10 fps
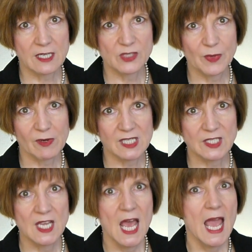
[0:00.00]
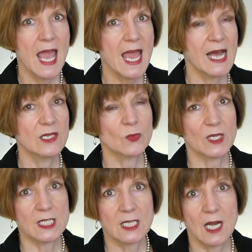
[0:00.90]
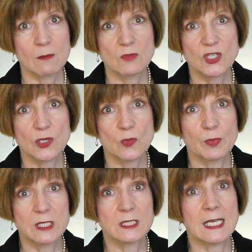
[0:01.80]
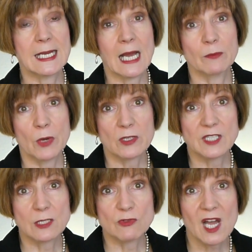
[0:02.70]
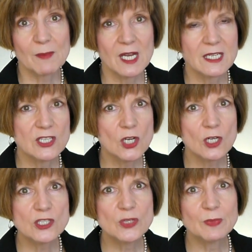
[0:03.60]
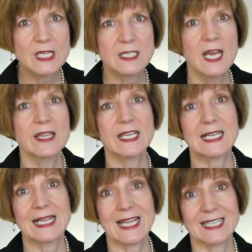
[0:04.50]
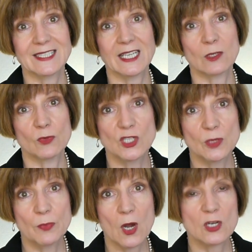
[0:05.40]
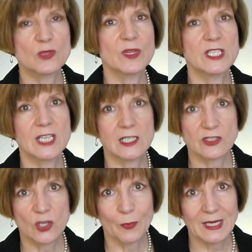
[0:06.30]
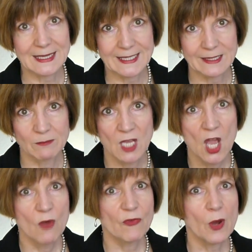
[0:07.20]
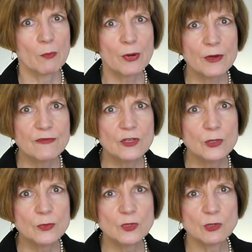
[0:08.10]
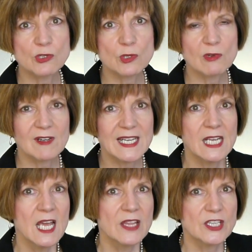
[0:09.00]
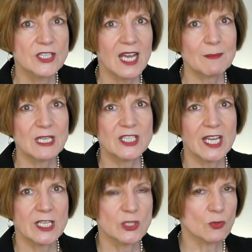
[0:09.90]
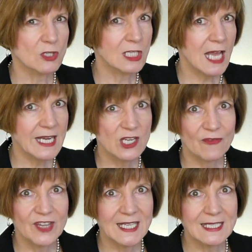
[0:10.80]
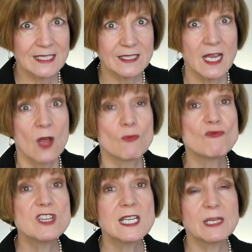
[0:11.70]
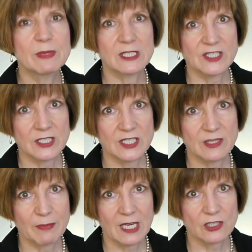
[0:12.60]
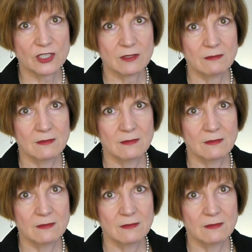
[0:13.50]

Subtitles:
experience. And when it comes to building unboxing drama, it is hard to beat the classic rigid box with a telescopic lid. From perfume to jewelry, the time it takes to slide off that lid really builds anticipation.